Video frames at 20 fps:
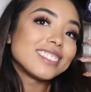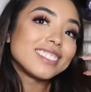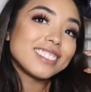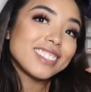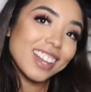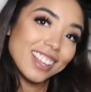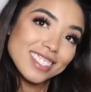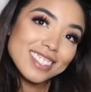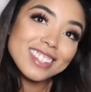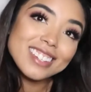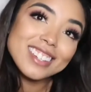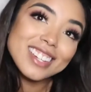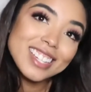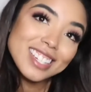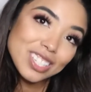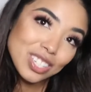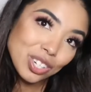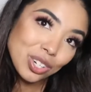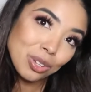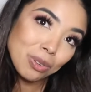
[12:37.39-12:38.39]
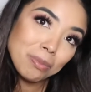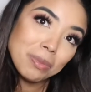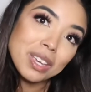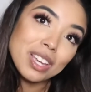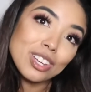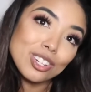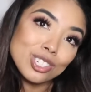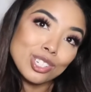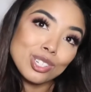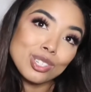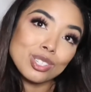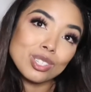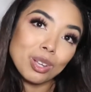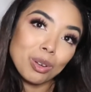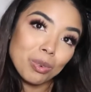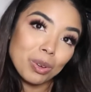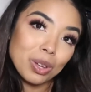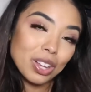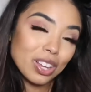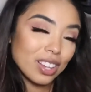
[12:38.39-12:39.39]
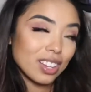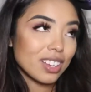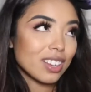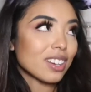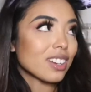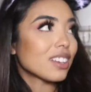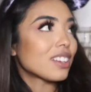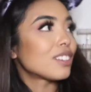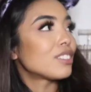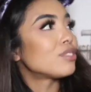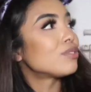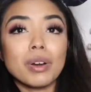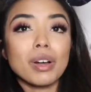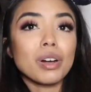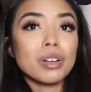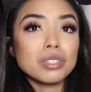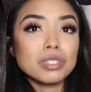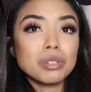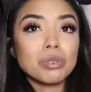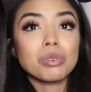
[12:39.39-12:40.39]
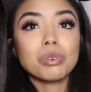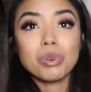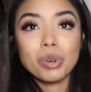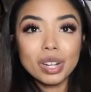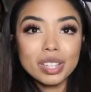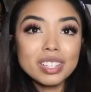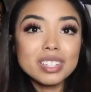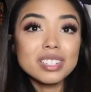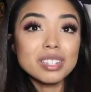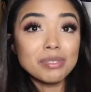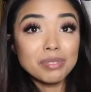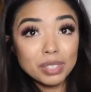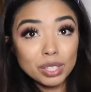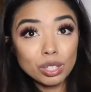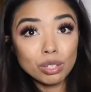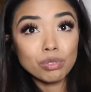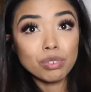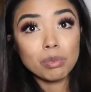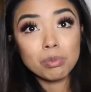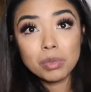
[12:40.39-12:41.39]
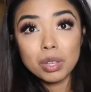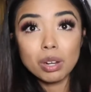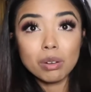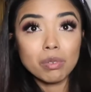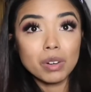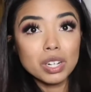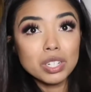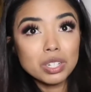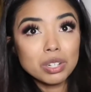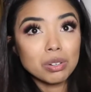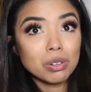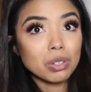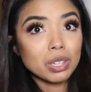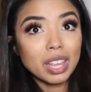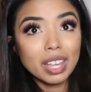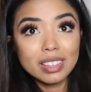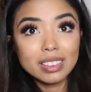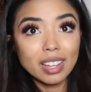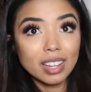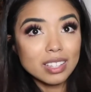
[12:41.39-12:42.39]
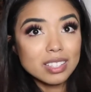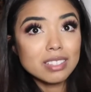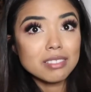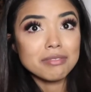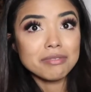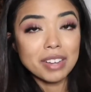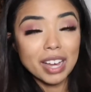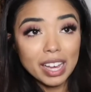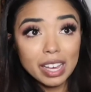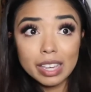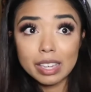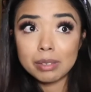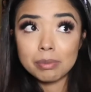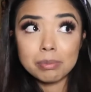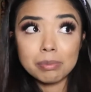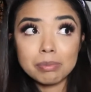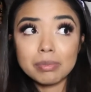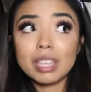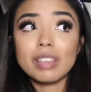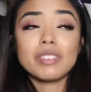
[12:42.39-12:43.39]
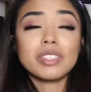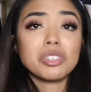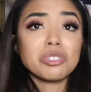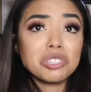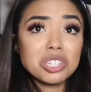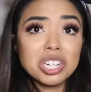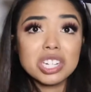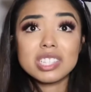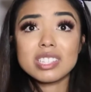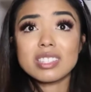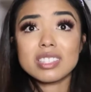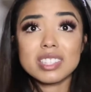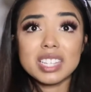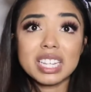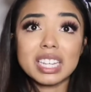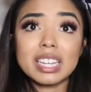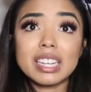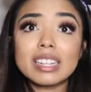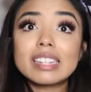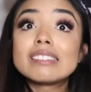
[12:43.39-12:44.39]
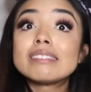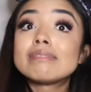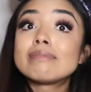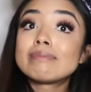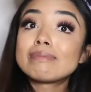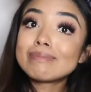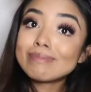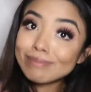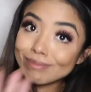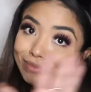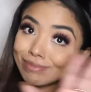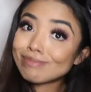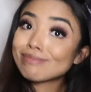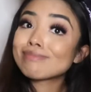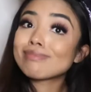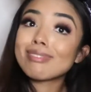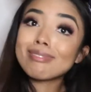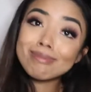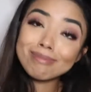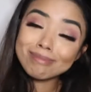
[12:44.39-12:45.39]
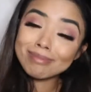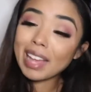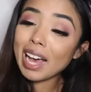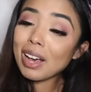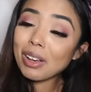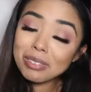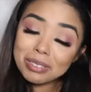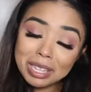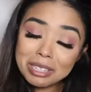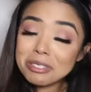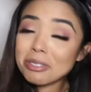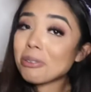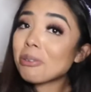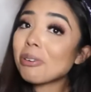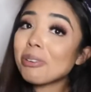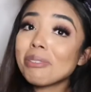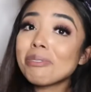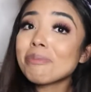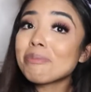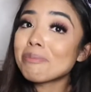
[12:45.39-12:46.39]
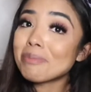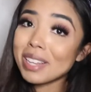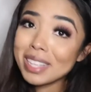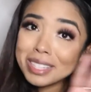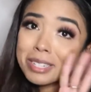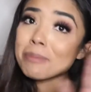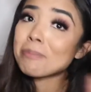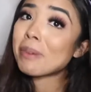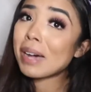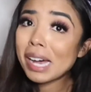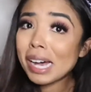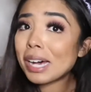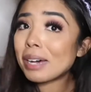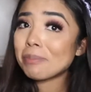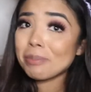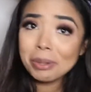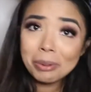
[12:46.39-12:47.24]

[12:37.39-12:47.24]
doesn't need to because she's so good. But also Cruella de Vil from the original, like that's a vibe. Even though she doesn't sing it, no, that's a whole, that's a bop,